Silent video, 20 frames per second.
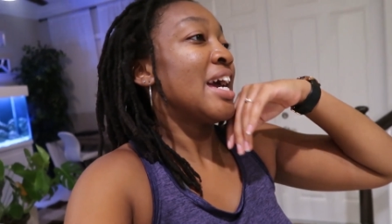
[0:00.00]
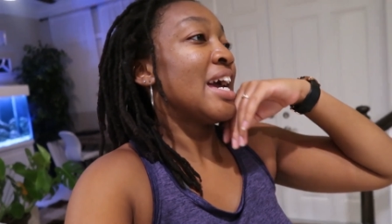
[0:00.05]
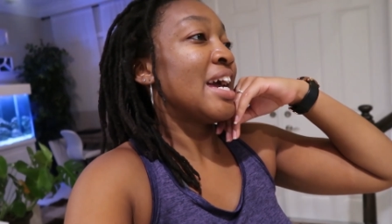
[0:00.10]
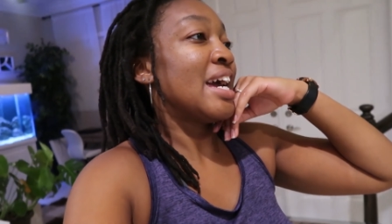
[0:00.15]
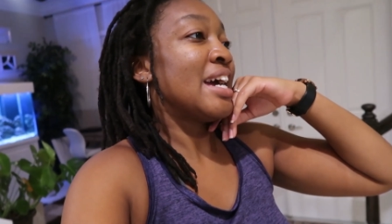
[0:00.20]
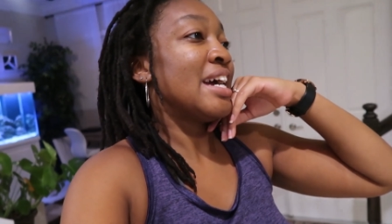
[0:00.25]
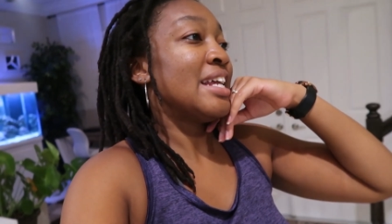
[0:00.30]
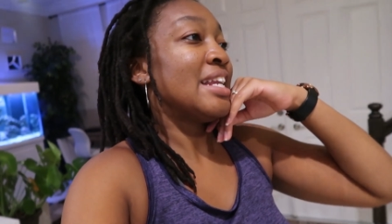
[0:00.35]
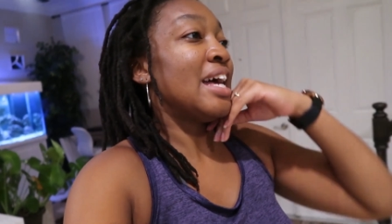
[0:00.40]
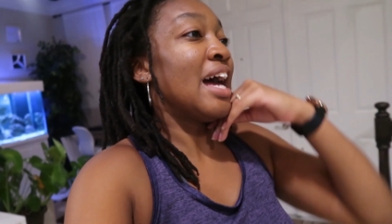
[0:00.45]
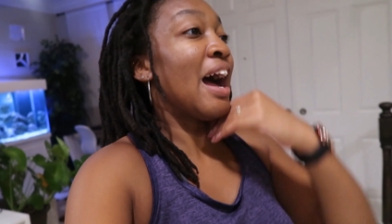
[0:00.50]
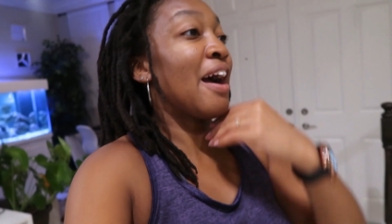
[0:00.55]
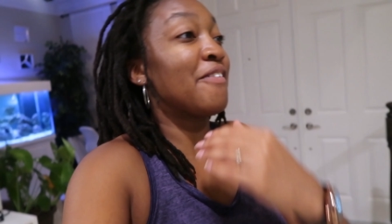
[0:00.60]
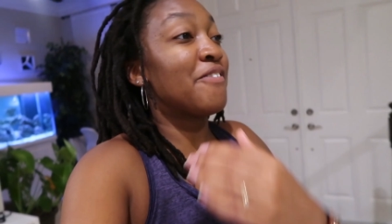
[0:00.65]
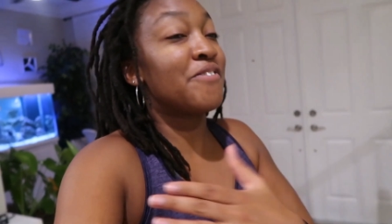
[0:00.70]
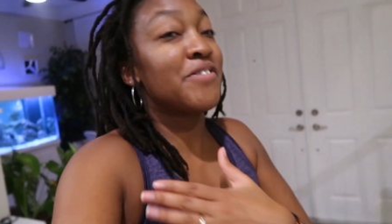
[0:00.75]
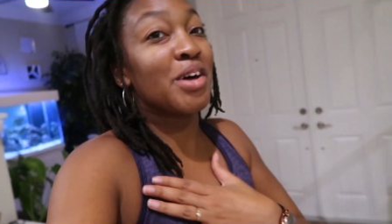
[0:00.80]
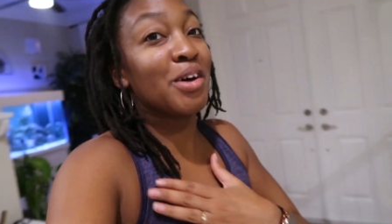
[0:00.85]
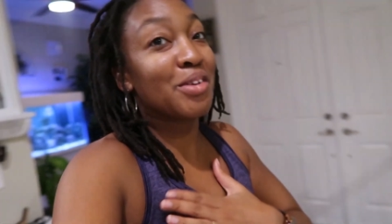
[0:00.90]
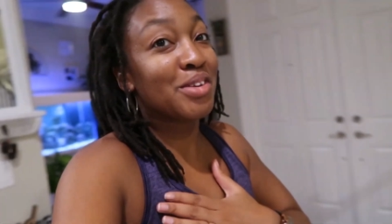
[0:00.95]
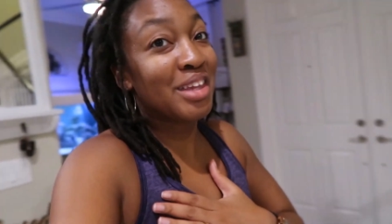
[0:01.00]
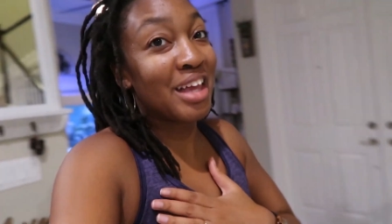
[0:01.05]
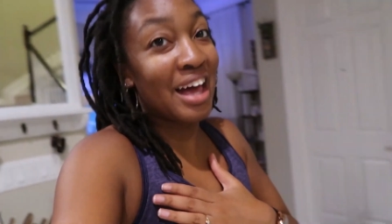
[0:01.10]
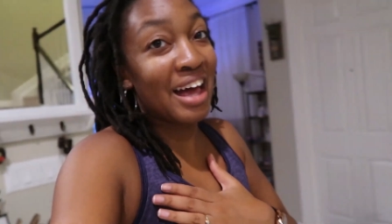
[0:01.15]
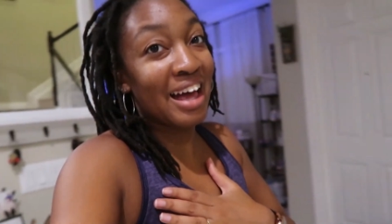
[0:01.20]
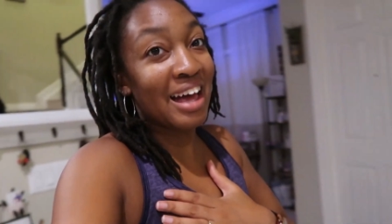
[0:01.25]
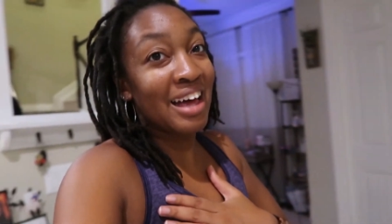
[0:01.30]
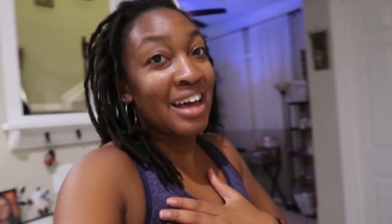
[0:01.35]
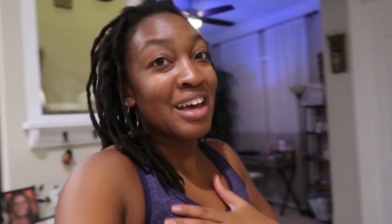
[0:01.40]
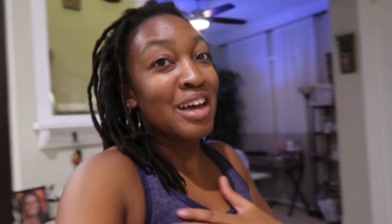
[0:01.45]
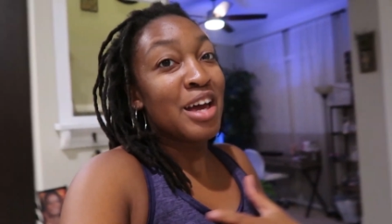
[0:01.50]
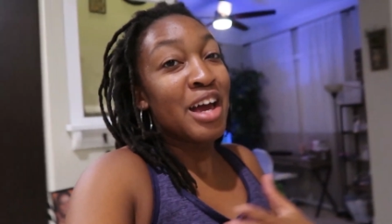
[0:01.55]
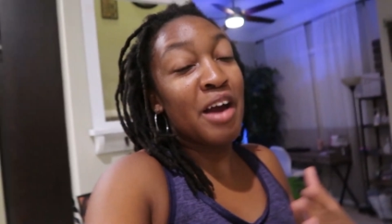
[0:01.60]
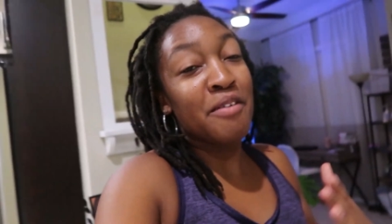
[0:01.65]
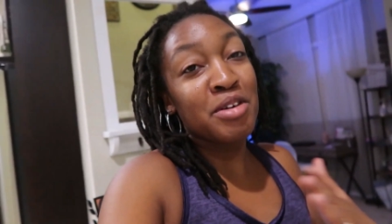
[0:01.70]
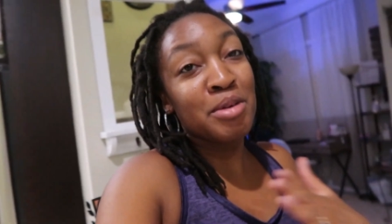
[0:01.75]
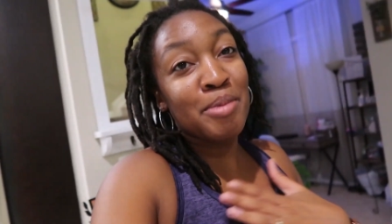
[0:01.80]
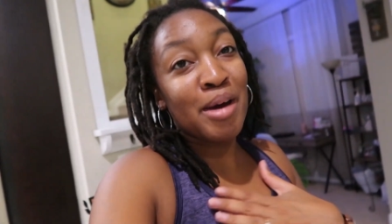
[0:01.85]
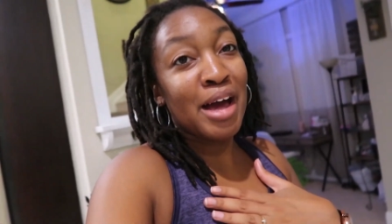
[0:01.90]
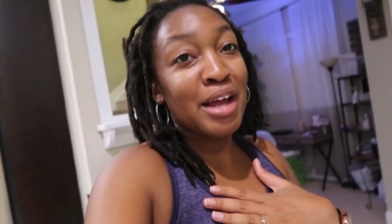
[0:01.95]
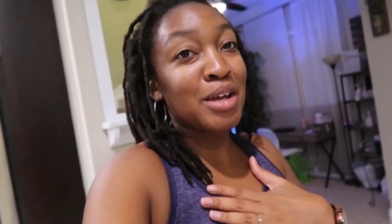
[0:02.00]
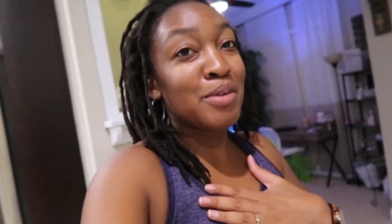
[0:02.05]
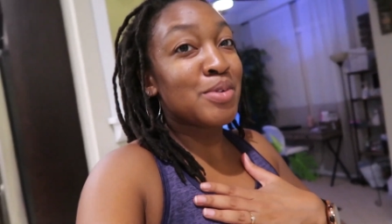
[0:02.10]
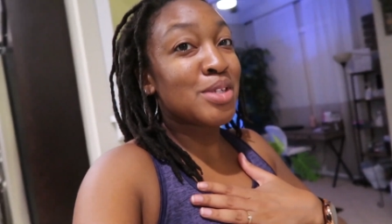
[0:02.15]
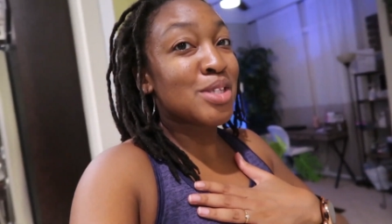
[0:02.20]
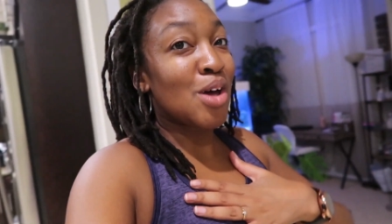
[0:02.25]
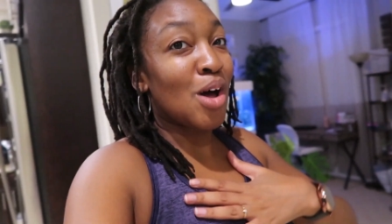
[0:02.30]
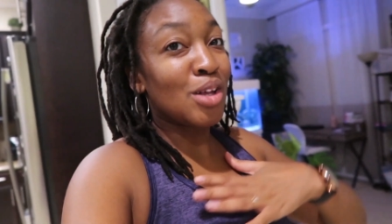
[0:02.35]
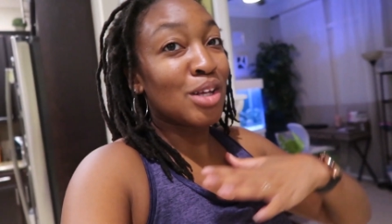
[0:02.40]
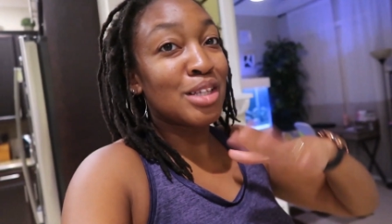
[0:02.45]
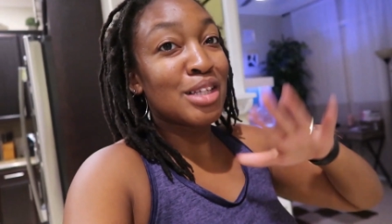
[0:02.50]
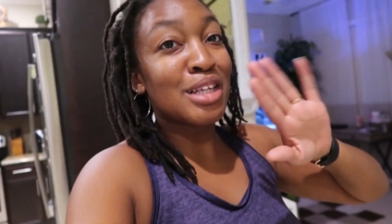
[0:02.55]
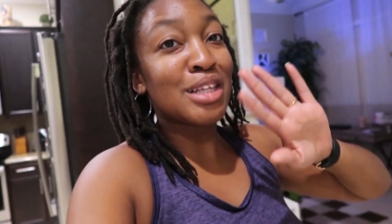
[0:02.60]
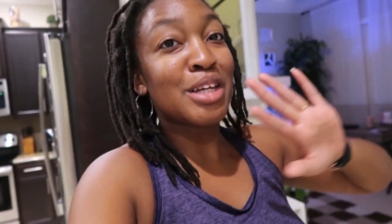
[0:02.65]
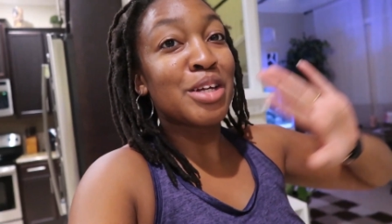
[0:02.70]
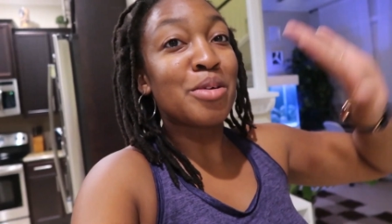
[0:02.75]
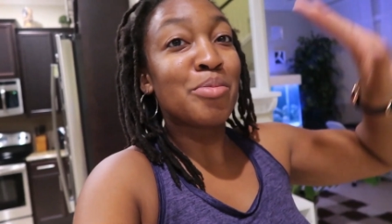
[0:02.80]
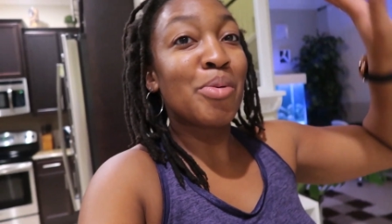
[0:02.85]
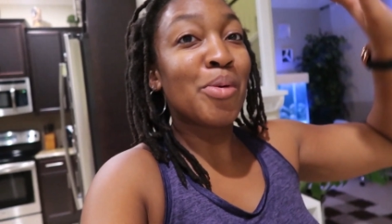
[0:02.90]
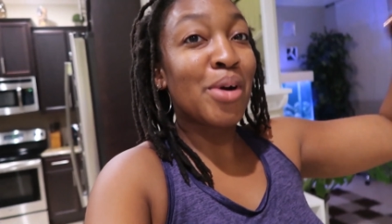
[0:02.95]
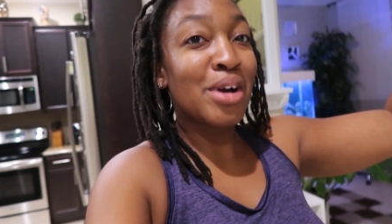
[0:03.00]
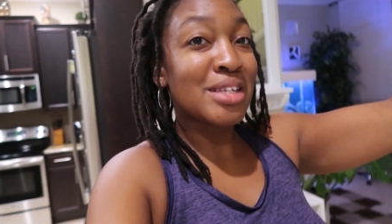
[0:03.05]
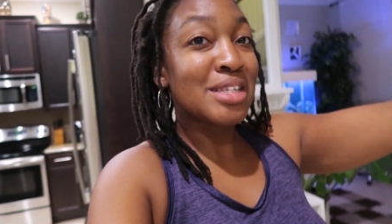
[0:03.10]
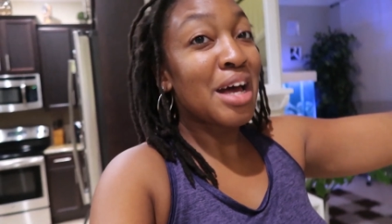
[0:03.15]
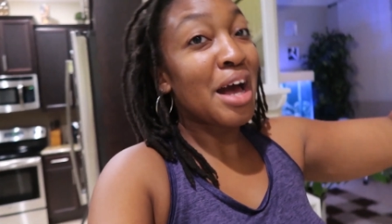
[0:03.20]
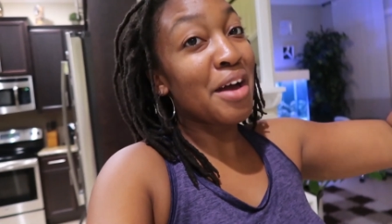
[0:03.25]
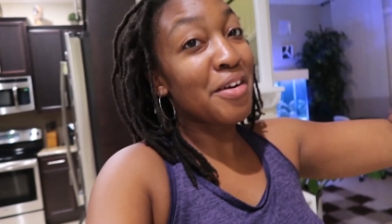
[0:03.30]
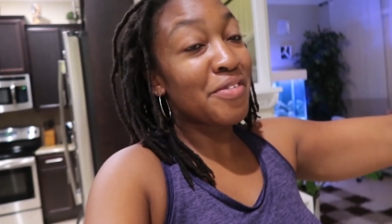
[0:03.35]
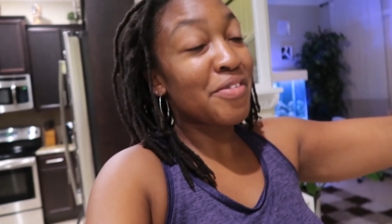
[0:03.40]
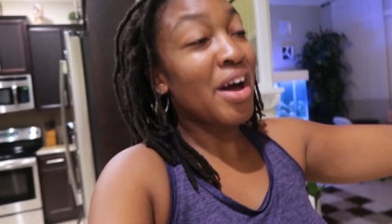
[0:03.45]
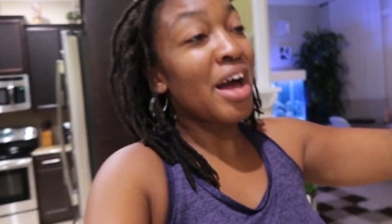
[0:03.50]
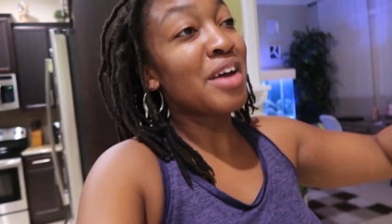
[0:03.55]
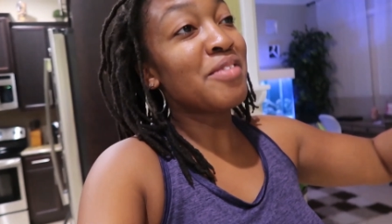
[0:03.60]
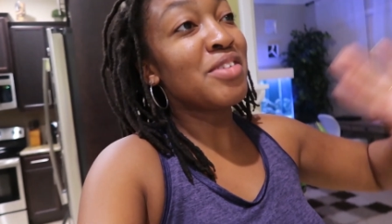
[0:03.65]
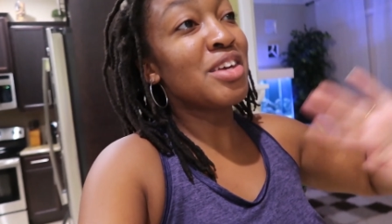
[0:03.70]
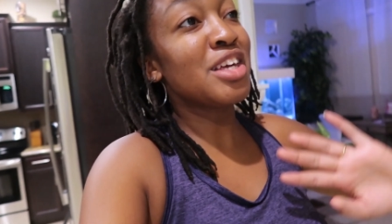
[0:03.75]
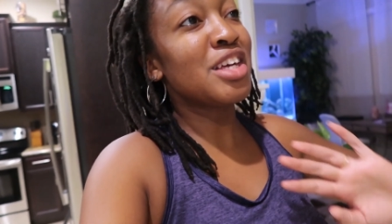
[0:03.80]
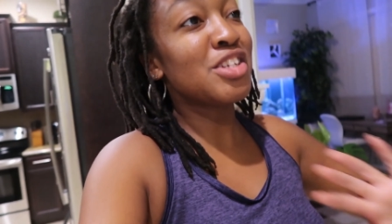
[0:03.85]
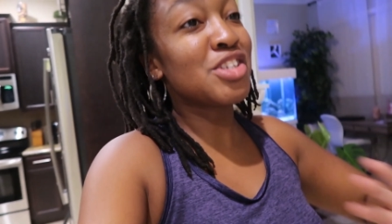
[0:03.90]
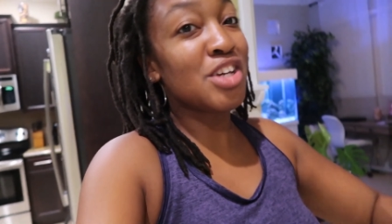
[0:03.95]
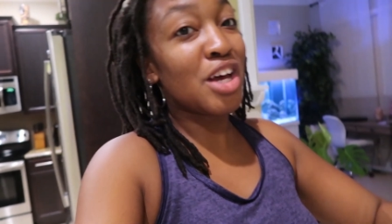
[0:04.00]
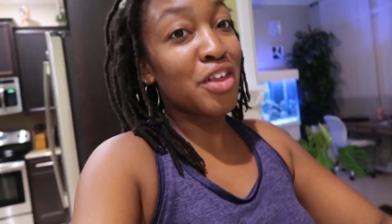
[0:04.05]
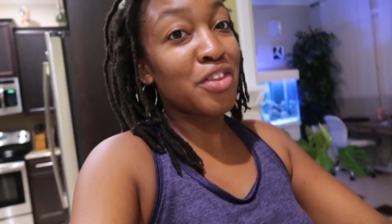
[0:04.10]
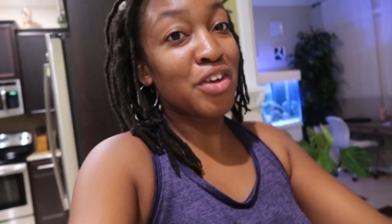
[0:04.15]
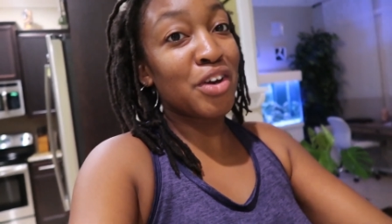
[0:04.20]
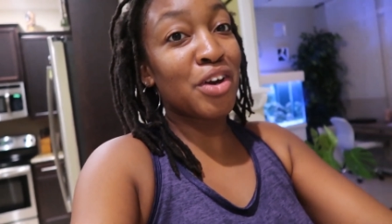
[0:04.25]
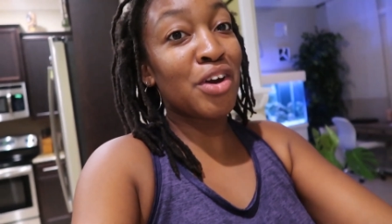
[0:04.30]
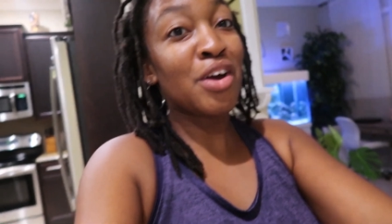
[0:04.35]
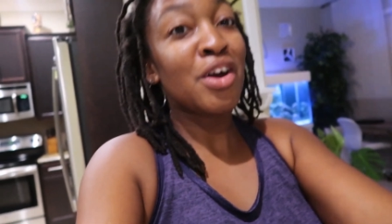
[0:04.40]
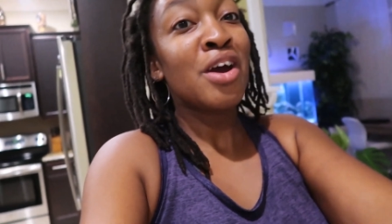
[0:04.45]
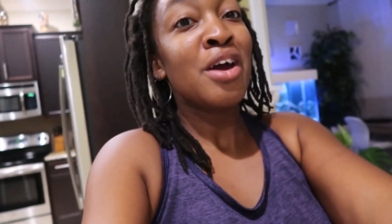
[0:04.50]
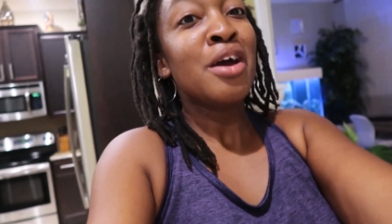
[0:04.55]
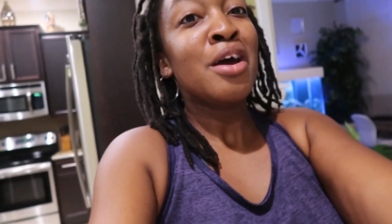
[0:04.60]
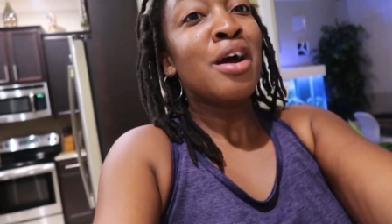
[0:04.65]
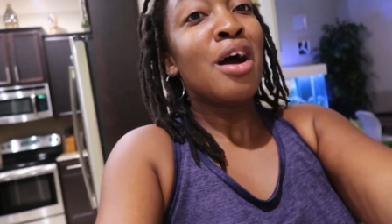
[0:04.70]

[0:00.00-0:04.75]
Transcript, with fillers: And I felt that. Everybody was all on the leaderboards, high-fiving each other.